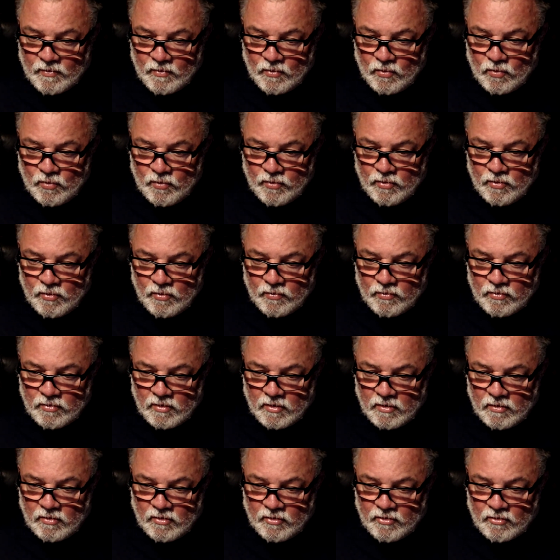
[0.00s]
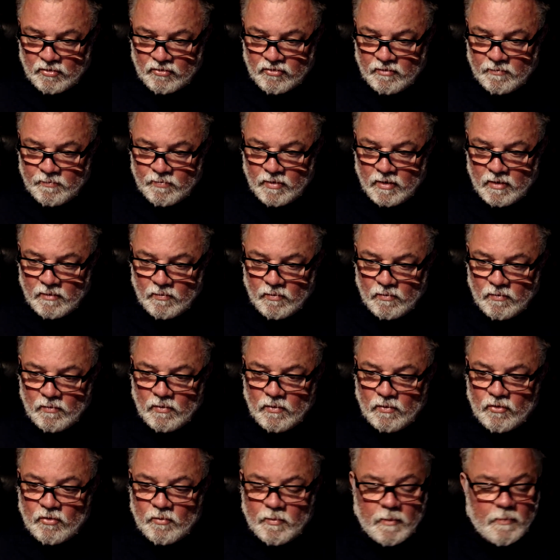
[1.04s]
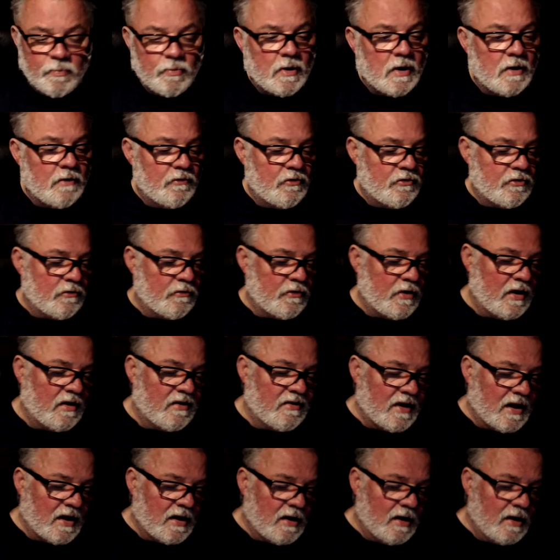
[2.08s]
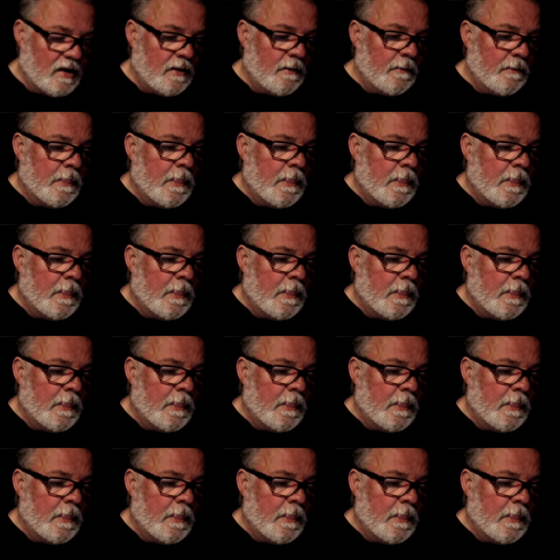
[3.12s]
All your dogs did brilliant. You should be proud of yourself. Exactly.